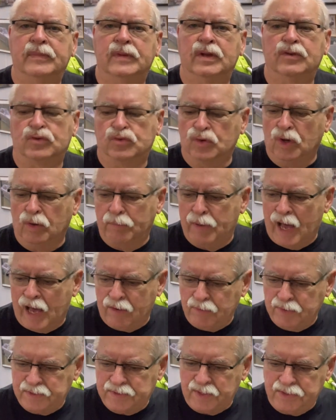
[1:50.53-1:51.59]
drill
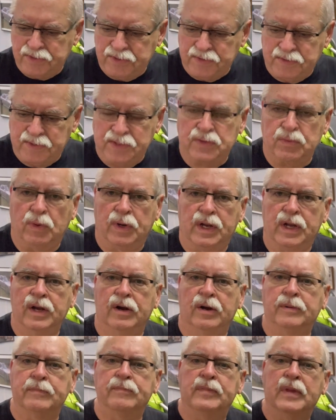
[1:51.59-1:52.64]
batteries such as this one
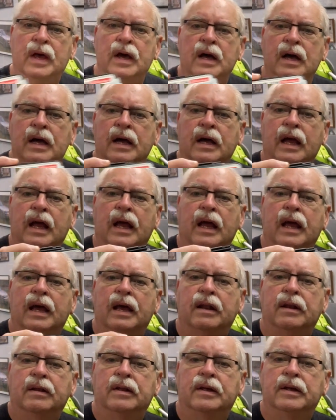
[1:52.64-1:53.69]
here.
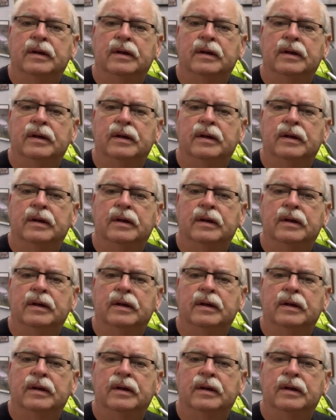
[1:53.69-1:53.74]
And